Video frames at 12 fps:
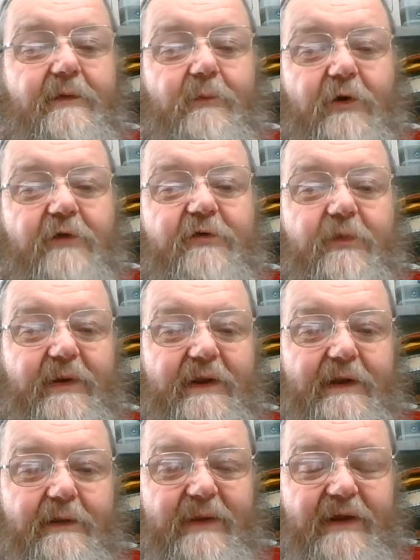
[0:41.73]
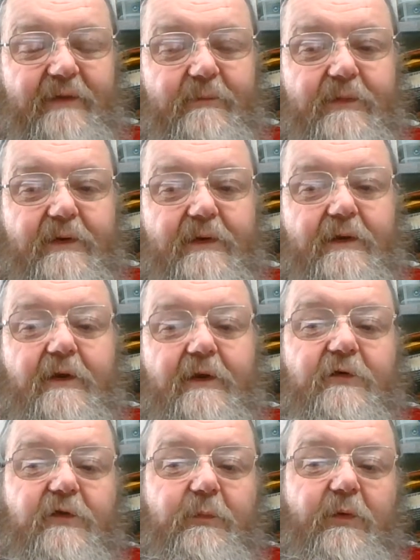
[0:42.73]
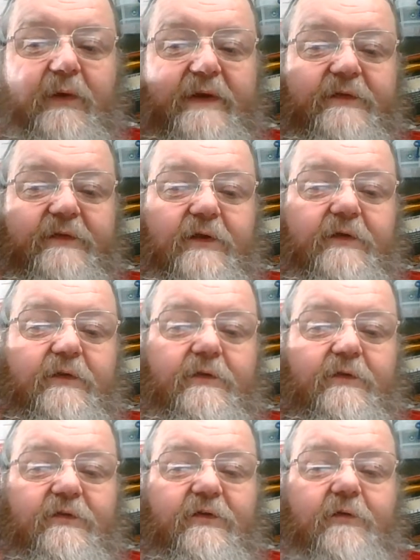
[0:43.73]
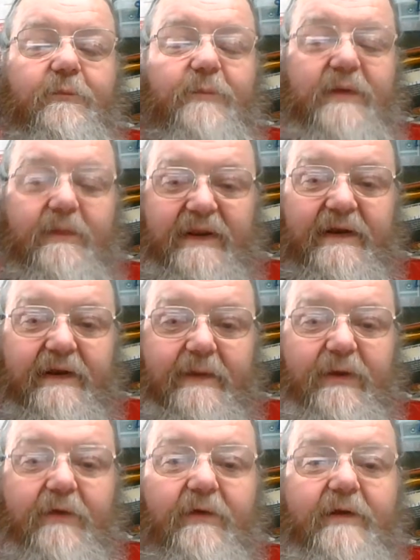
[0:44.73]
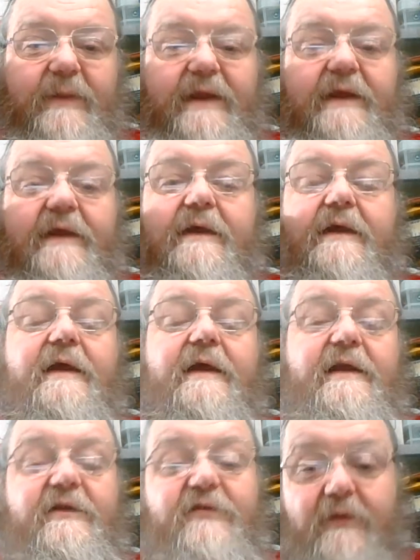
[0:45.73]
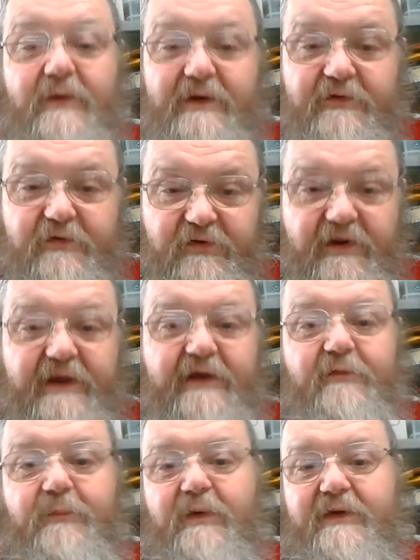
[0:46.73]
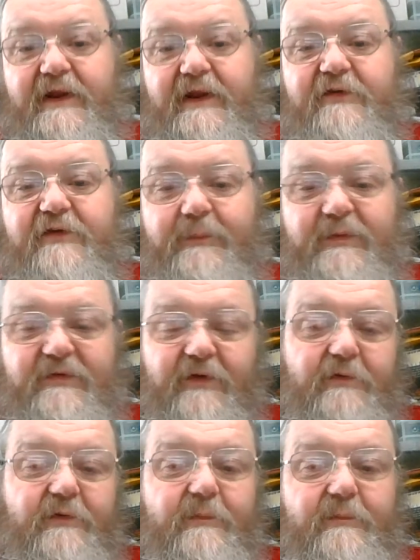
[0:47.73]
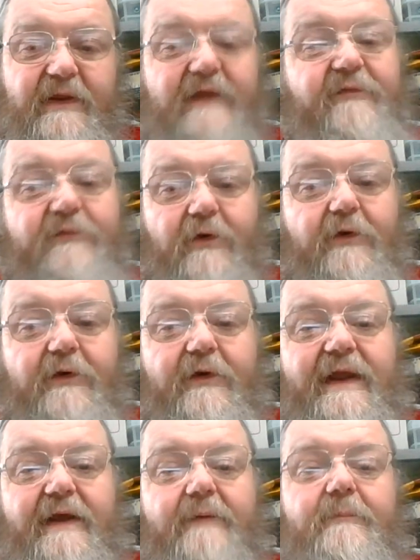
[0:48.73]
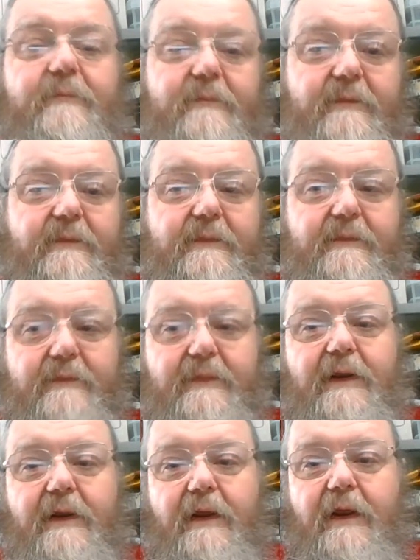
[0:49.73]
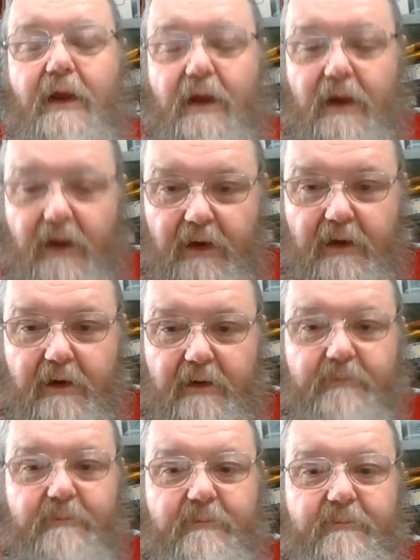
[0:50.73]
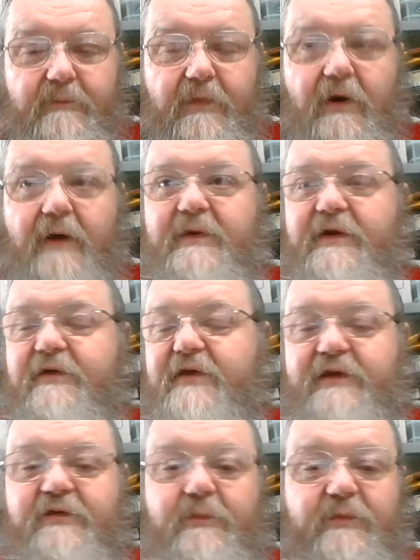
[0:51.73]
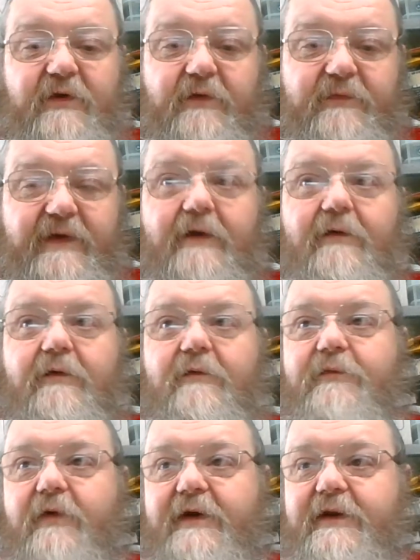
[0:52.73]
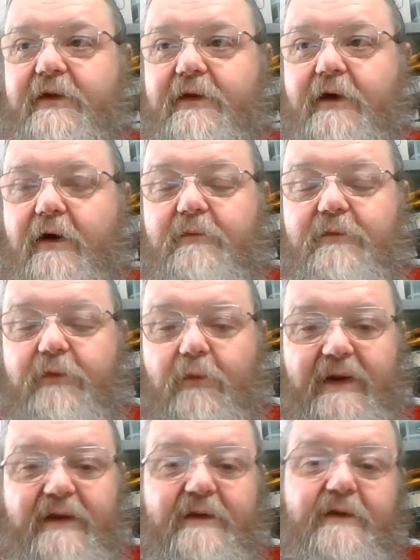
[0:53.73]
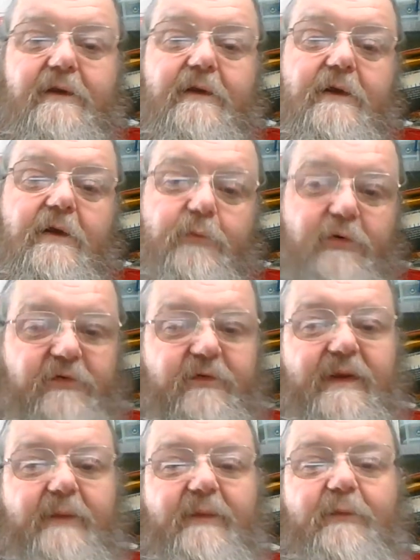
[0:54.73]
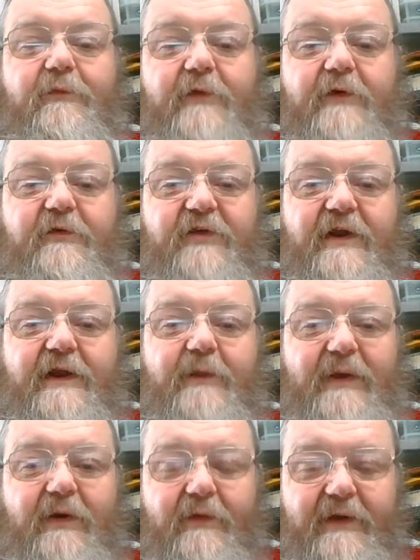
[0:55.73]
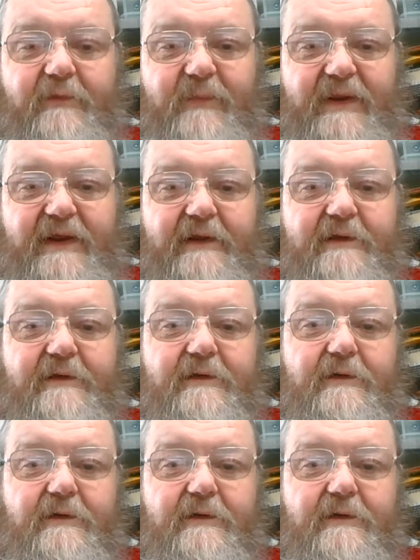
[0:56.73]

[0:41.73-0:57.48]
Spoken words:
workshop a little bit, to the point that the stuff immediately behind me is going to change by the next episode, if not earlier. I'm going to dig some stuff out, find another home for it, put something a bit more photogenic behind me.